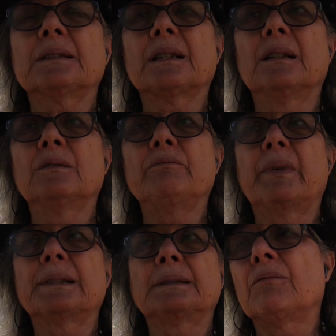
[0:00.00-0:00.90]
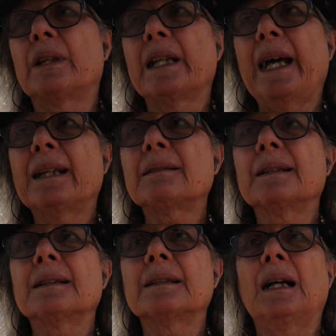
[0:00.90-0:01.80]
So with that,
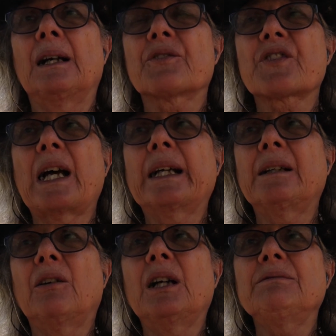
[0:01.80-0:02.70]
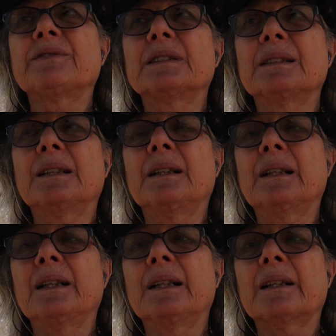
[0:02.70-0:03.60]
I'll sign off.
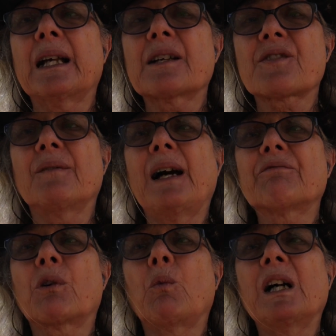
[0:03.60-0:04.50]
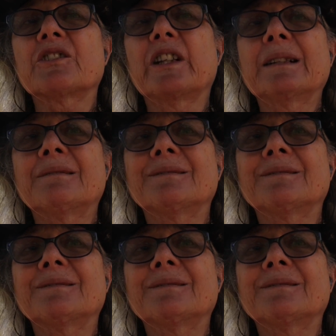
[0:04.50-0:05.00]
Thanks a lot for watching.